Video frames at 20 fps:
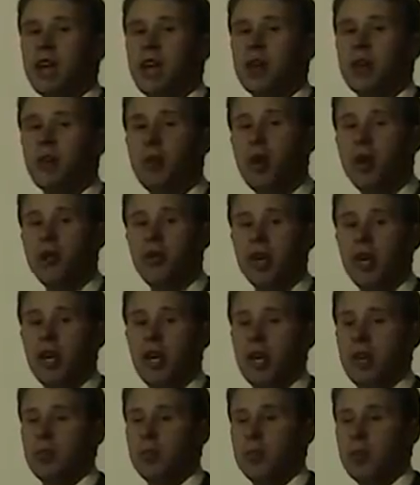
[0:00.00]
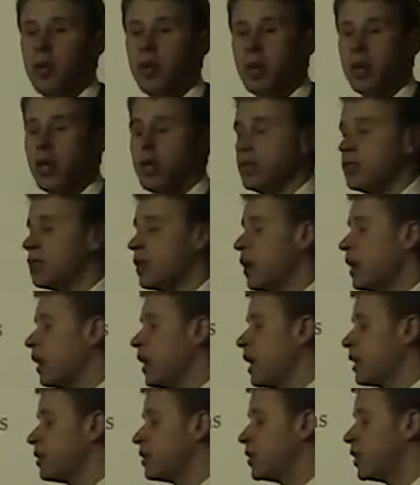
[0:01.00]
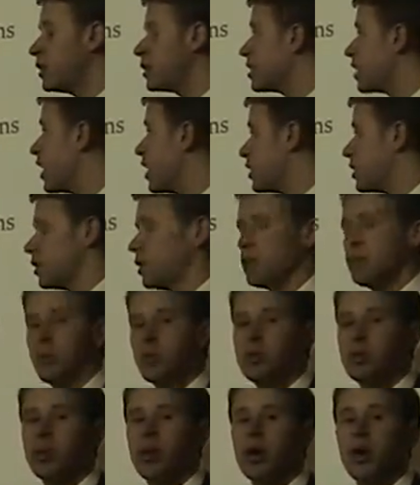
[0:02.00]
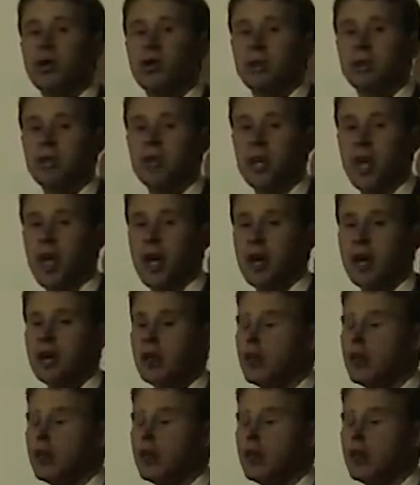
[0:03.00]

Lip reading: and motivating employees. And it has 6 stages, which we'll go through today.